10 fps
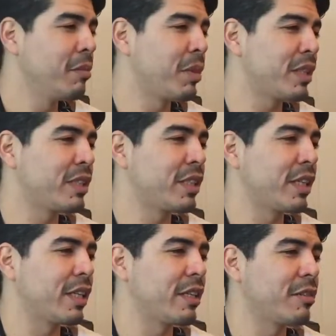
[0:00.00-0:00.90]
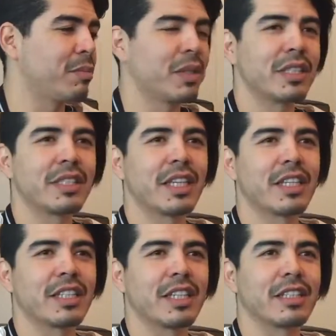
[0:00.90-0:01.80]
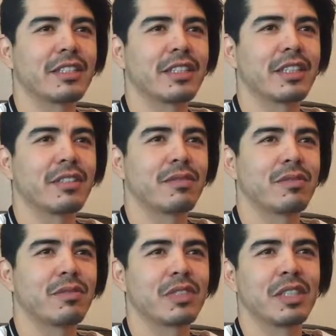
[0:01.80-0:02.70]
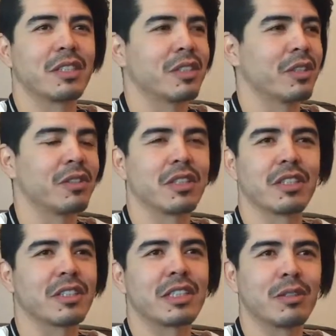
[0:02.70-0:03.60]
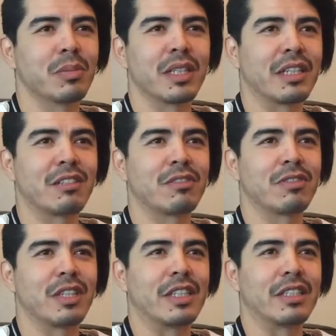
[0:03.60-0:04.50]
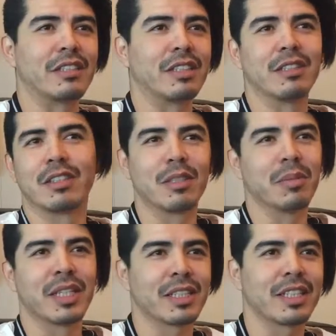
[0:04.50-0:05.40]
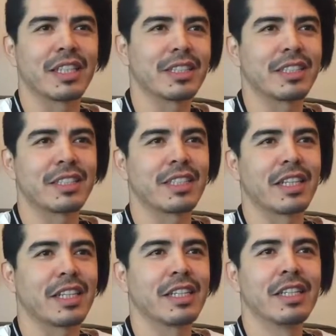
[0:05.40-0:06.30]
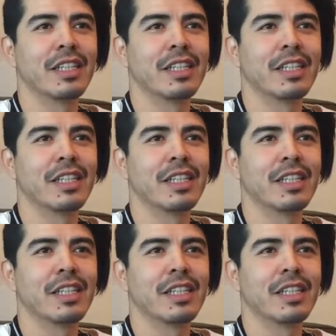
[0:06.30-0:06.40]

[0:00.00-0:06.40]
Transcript: But in saying that, I still believe in the market that exists today.